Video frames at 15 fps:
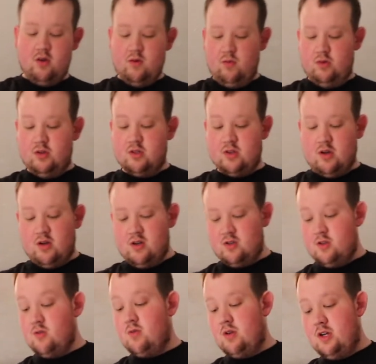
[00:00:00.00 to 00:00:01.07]
which is
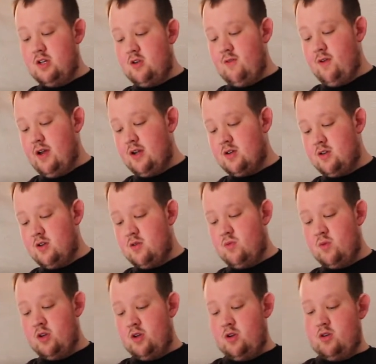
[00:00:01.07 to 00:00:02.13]
also a nice factor
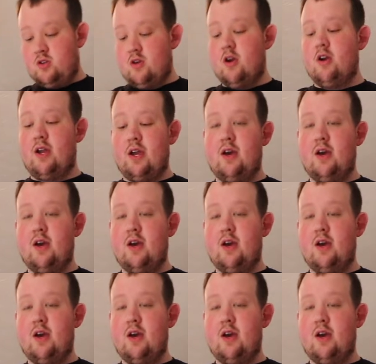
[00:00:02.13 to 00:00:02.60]
when you're starting